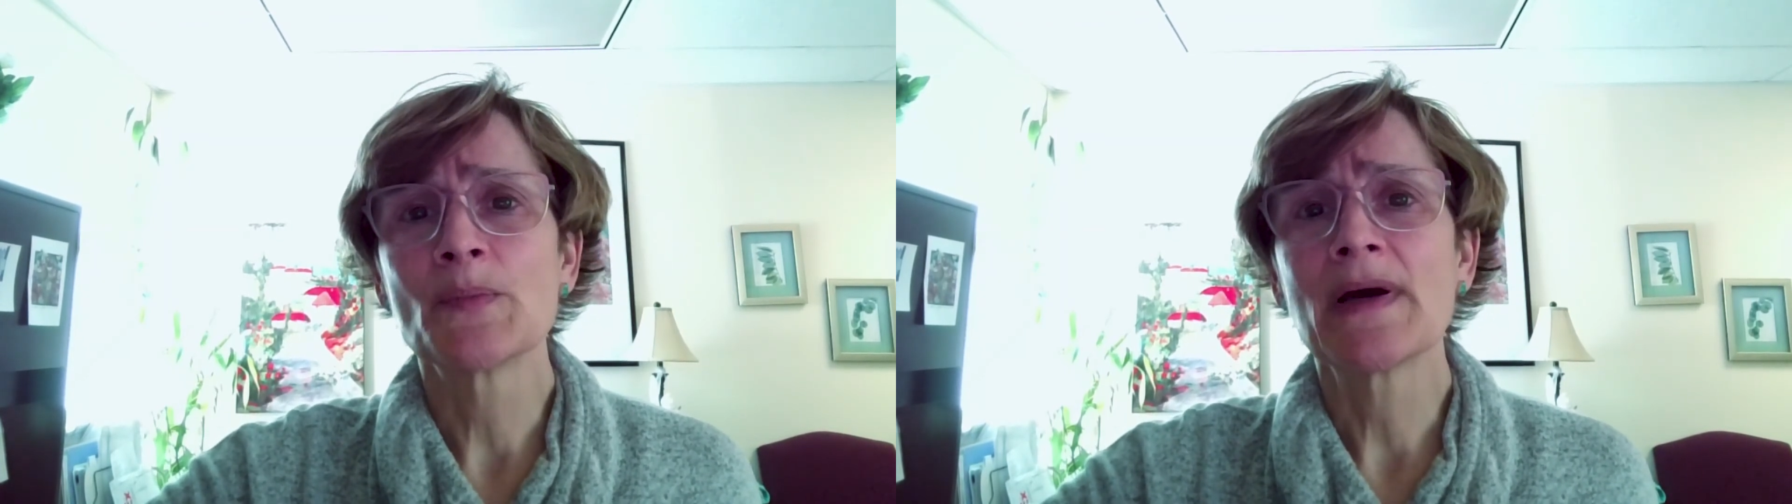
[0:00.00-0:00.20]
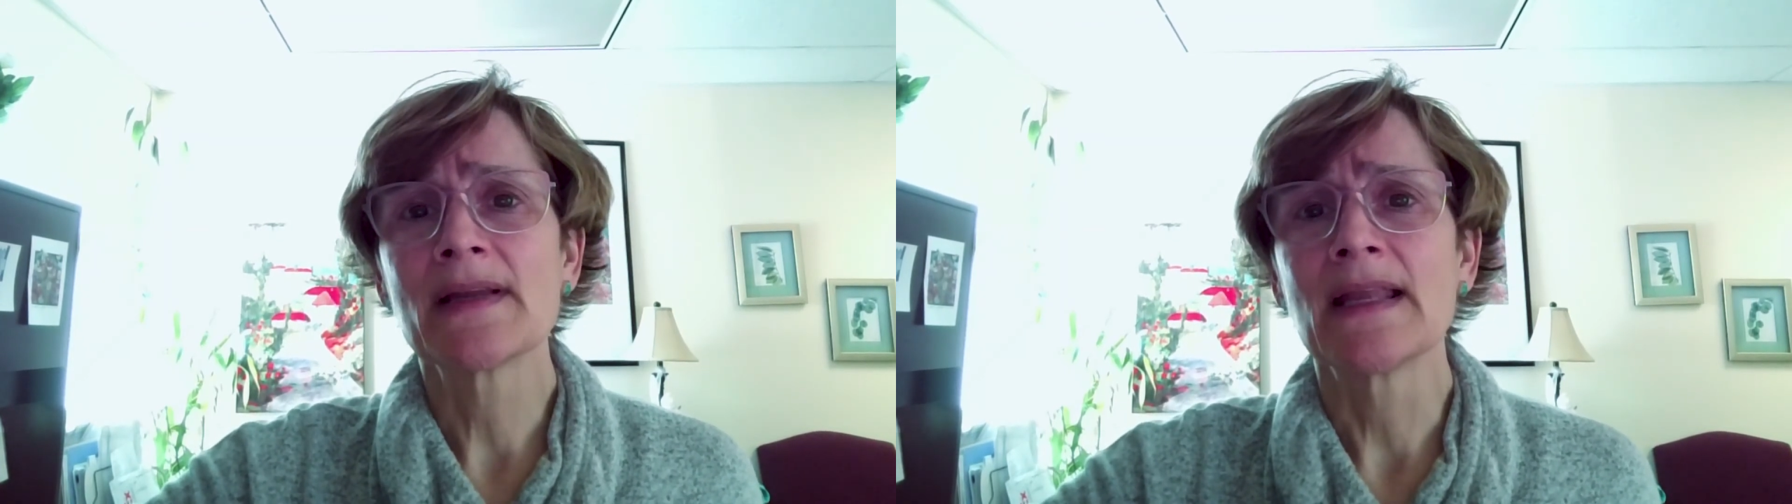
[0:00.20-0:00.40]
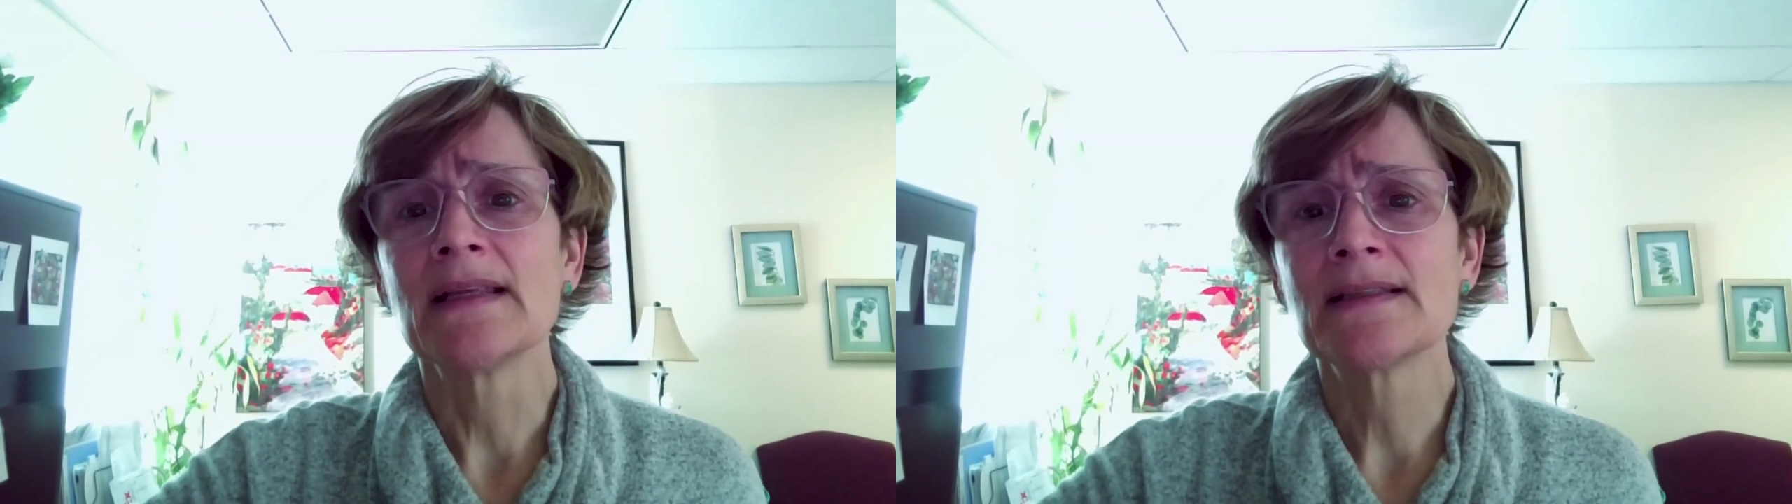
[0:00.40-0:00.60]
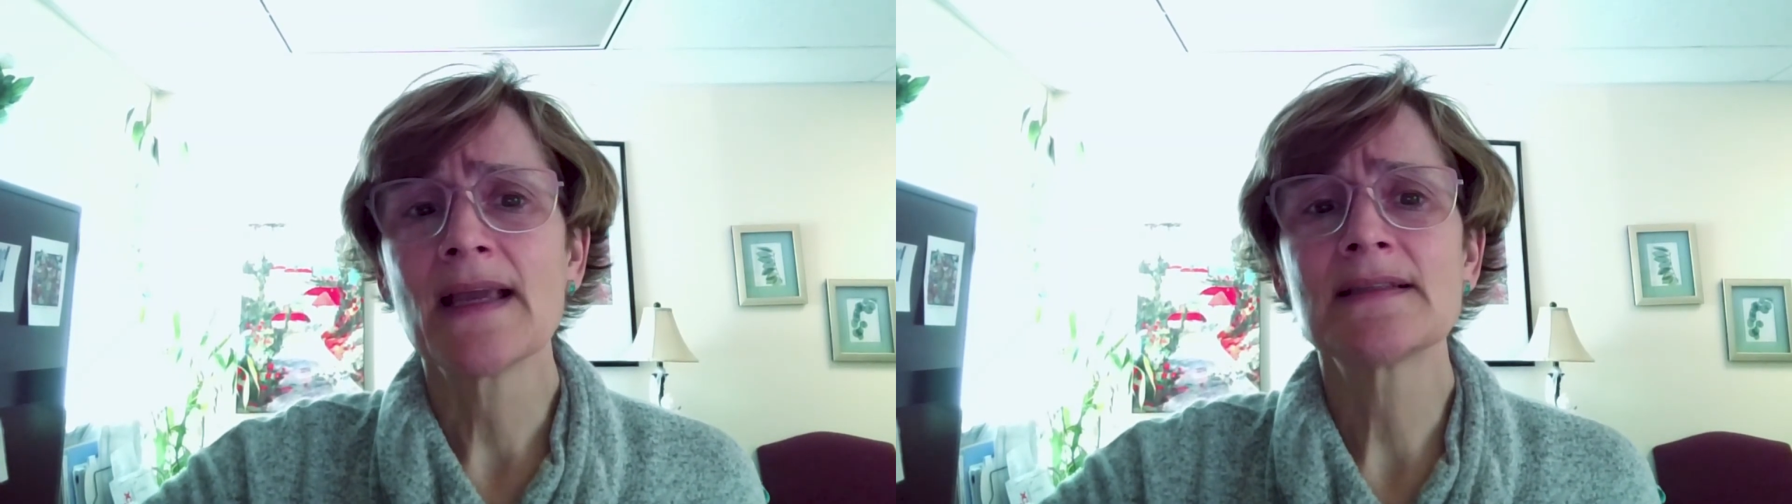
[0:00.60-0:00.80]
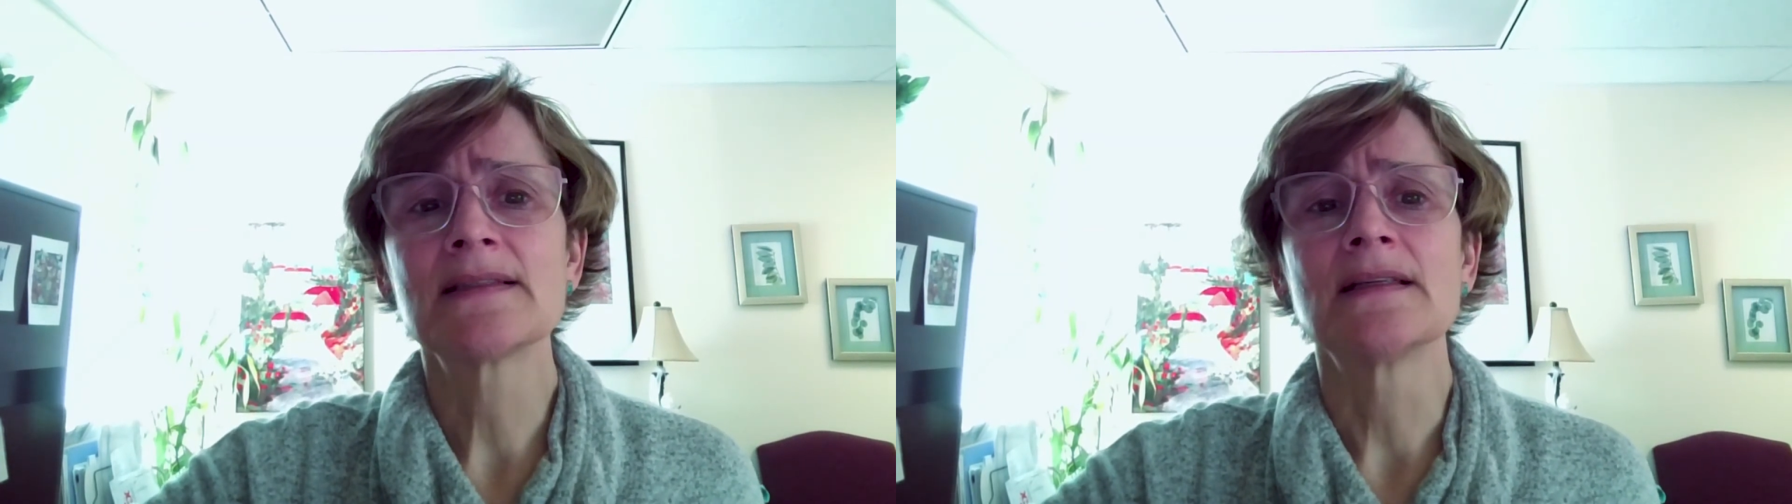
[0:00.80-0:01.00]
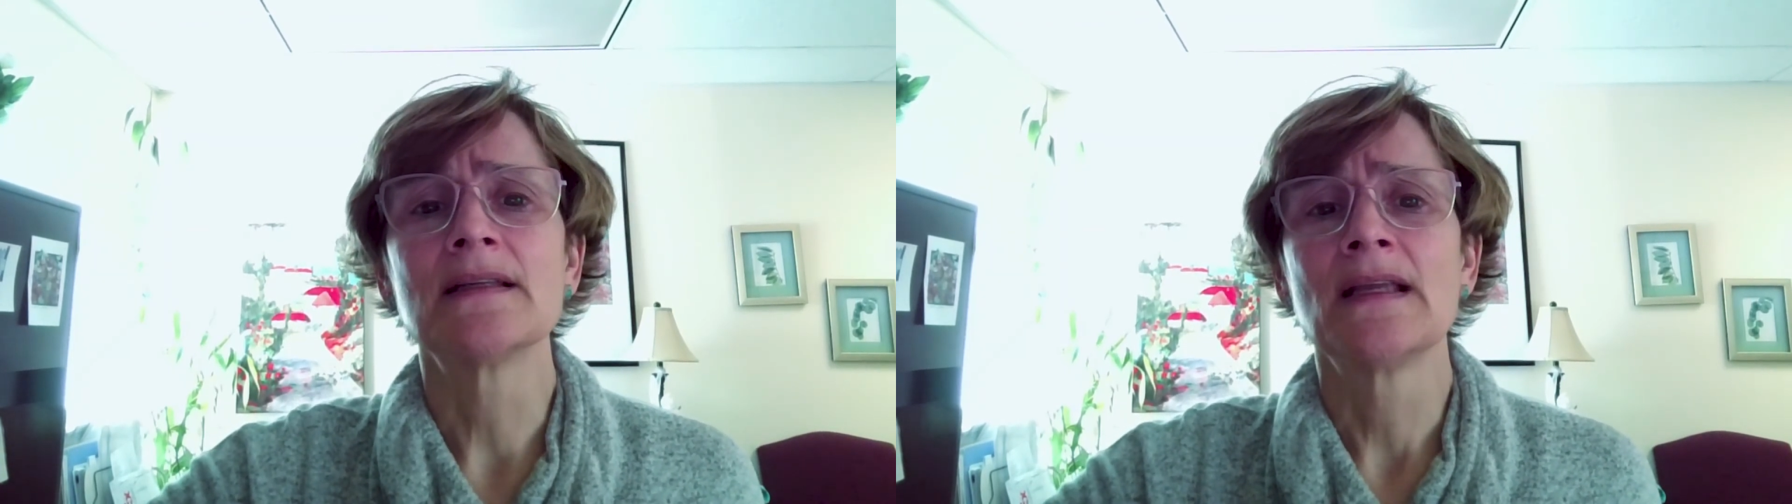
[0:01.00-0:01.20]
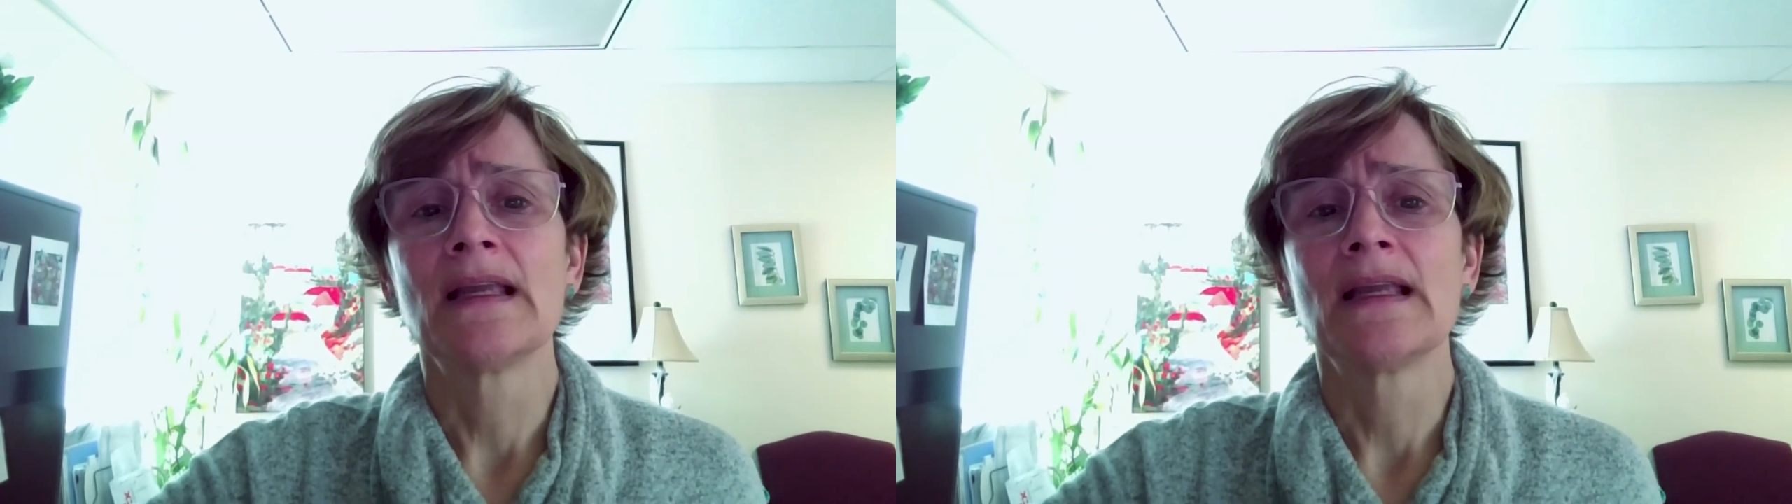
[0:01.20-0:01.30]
about getting tested.